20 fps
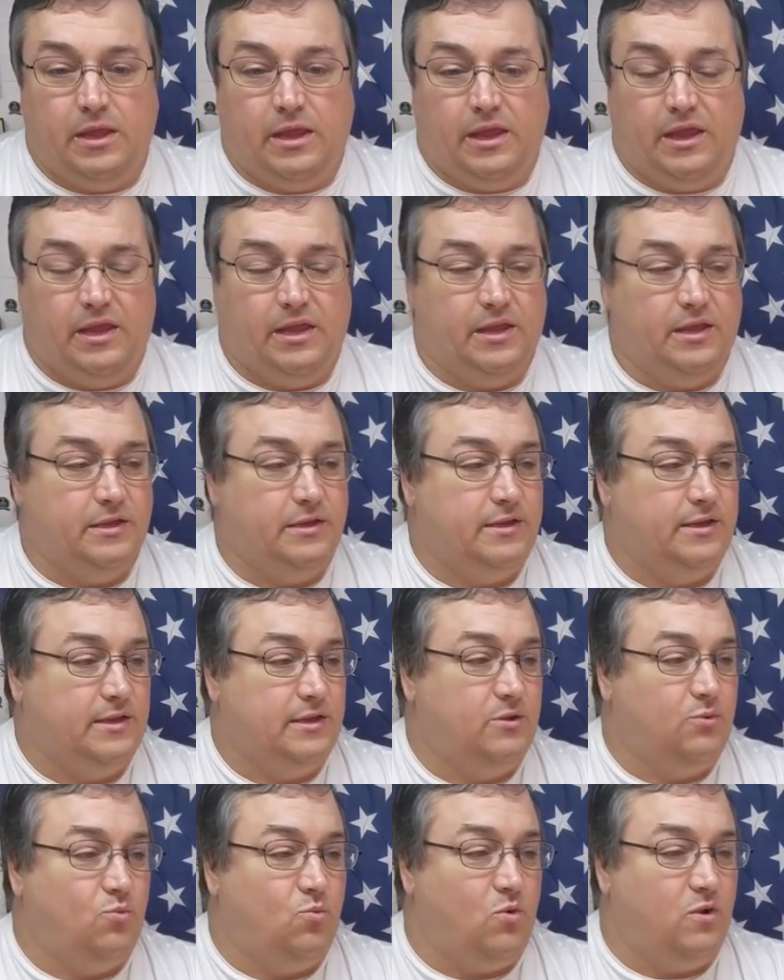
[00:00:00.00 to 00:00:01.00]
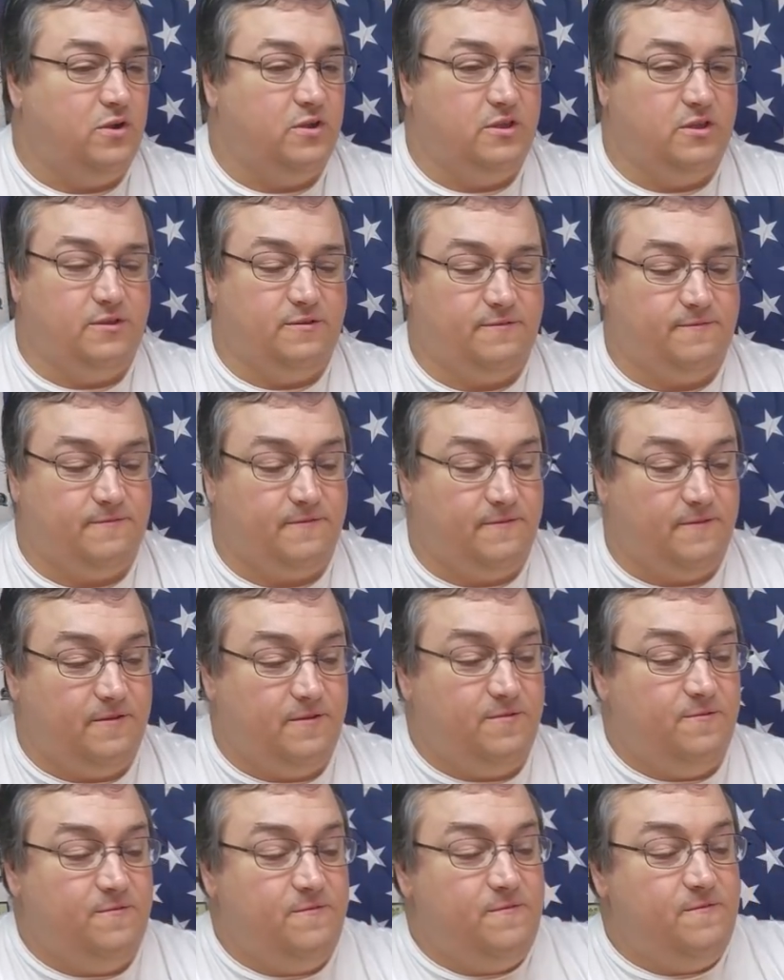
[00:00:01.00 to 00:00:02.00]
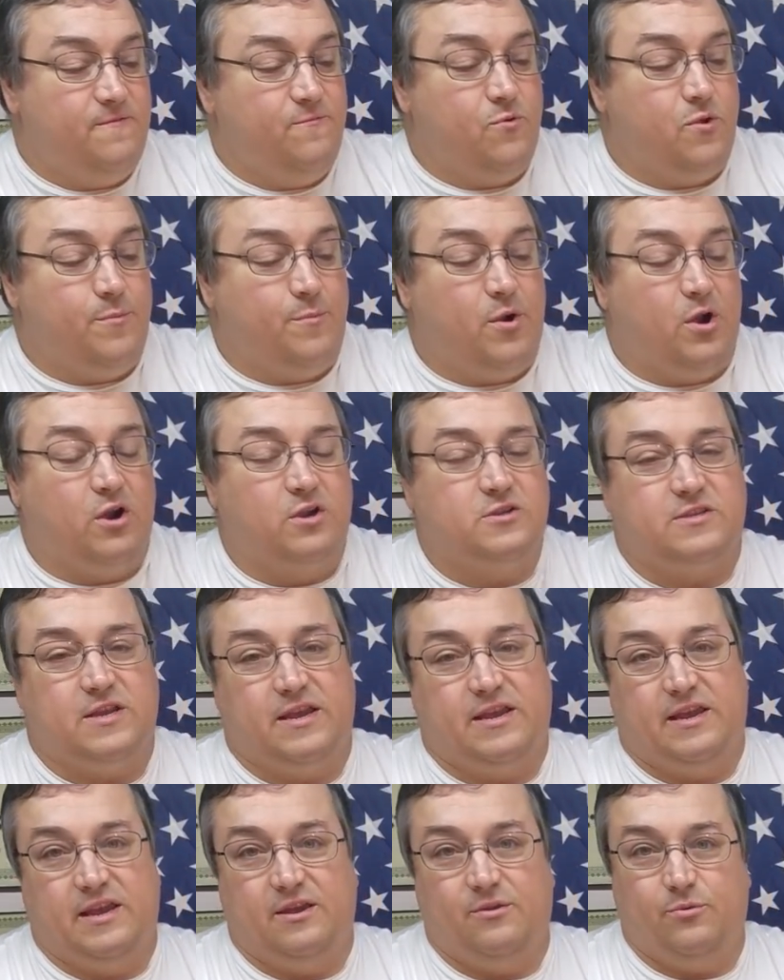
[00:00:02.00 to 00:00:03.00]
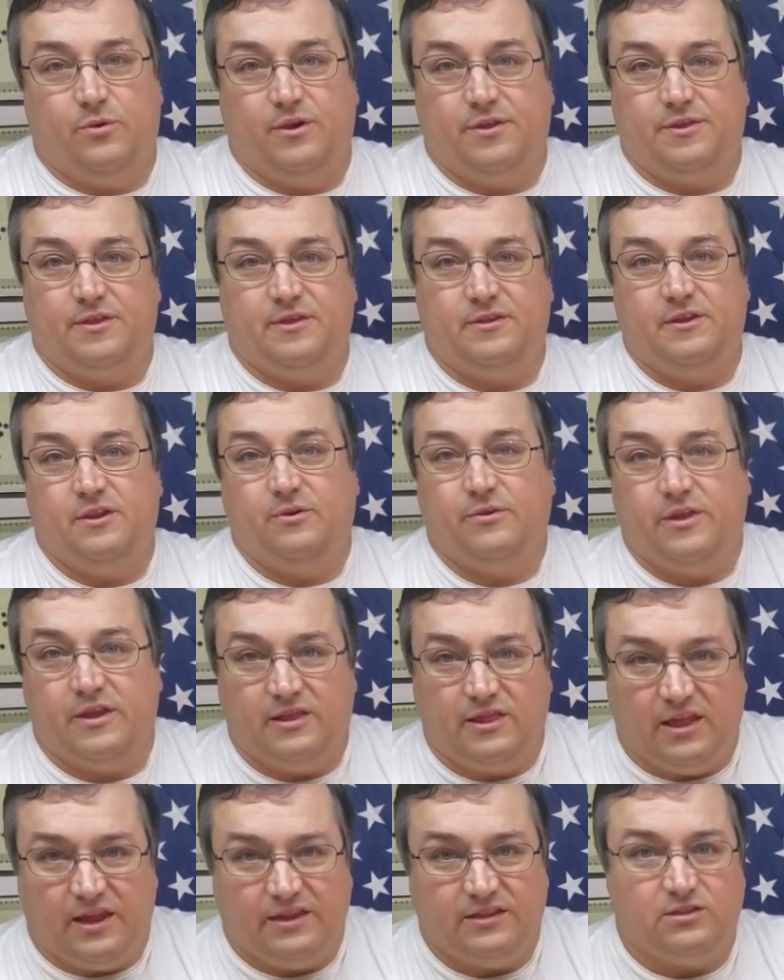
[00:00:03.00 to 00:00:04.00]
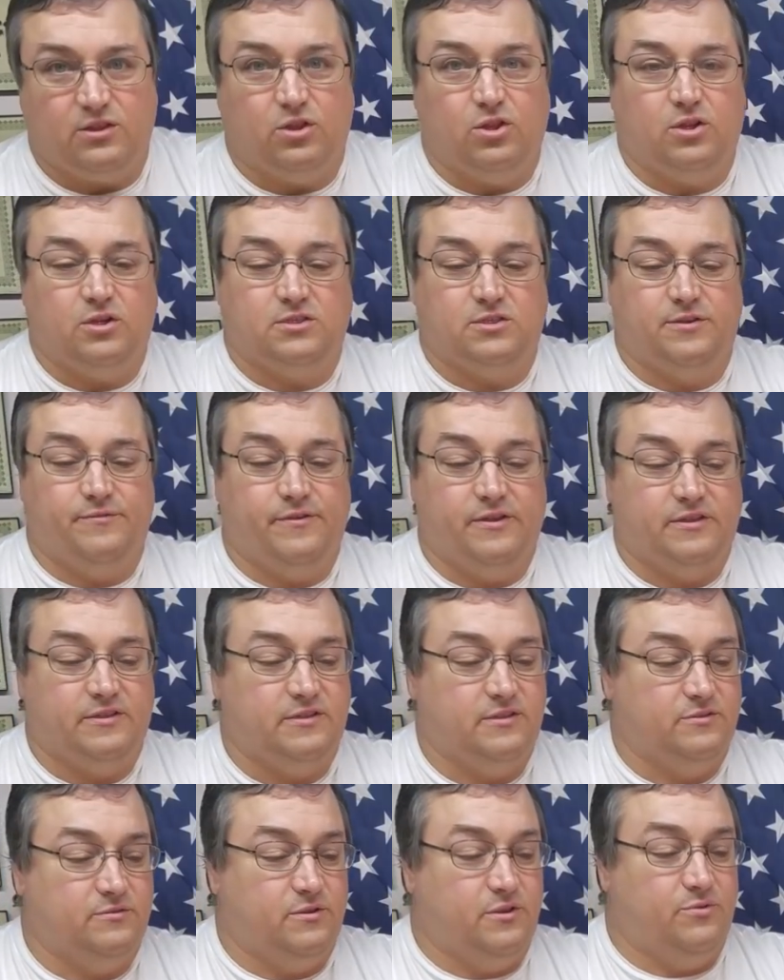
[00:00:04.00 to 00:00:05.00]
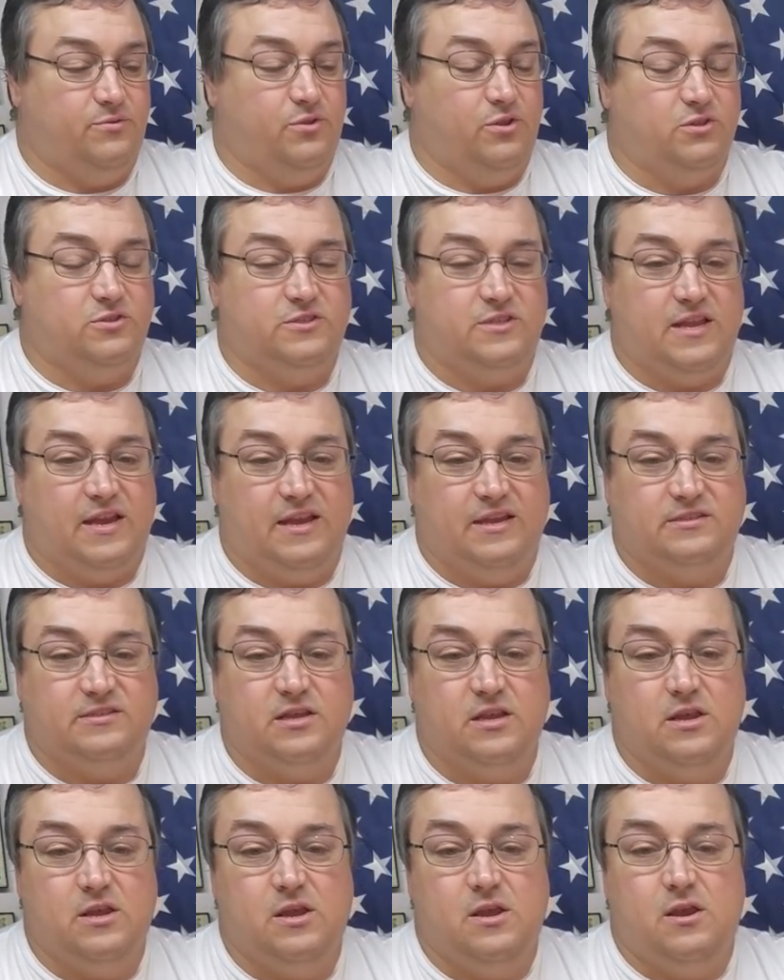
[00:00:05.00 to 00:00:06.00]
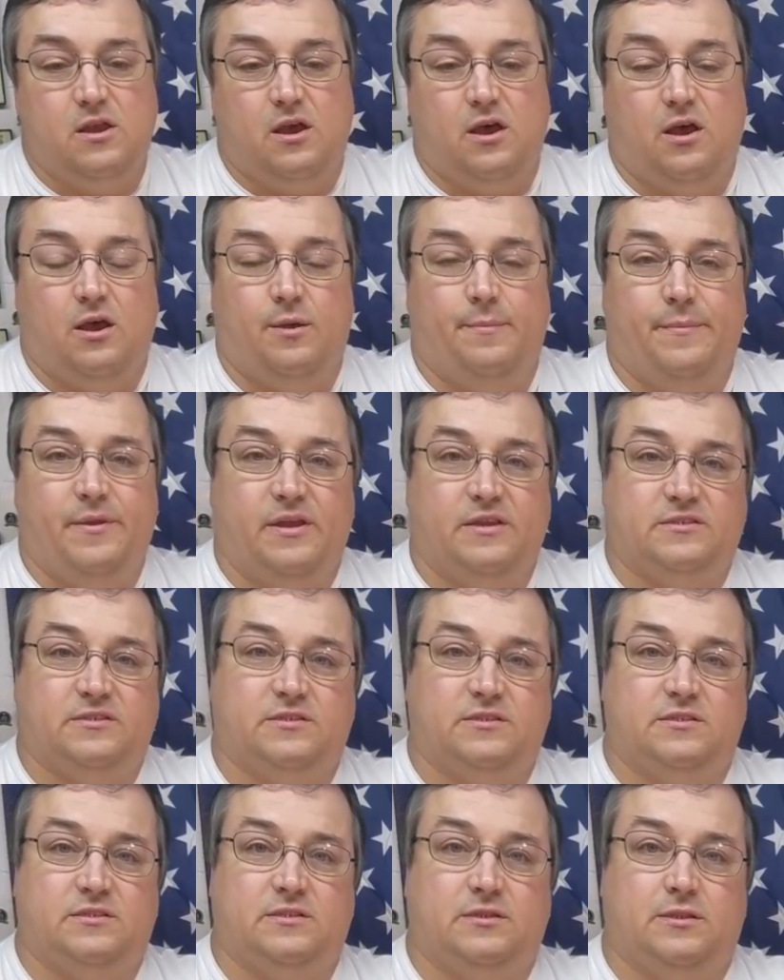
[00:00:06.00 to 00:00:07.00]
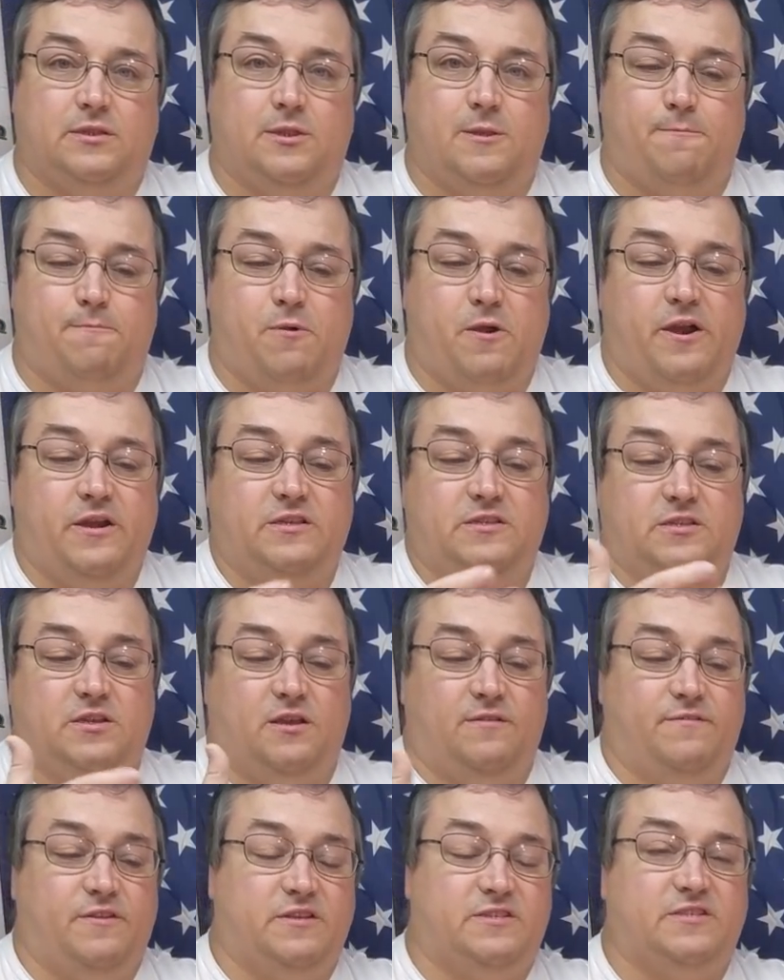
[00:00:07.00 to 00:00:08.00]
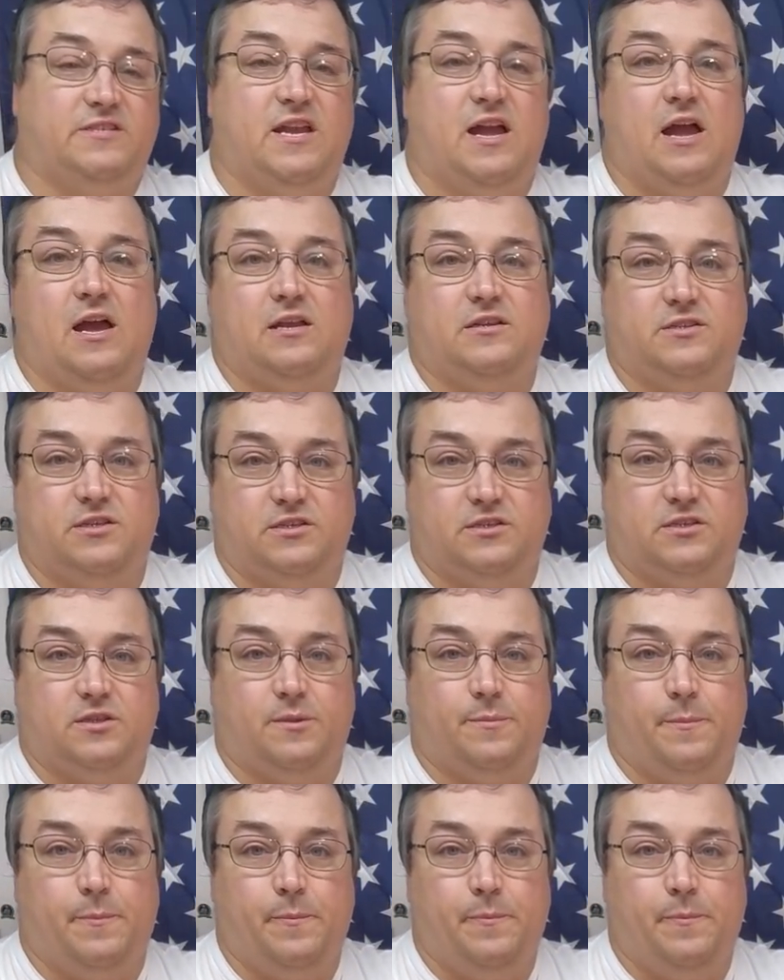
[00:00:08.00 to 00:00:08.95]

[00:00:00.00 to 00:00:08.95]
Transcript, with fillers: And one of the remarks I get with, you know, they like the looks of it, it looks nice, is the price of the stock system.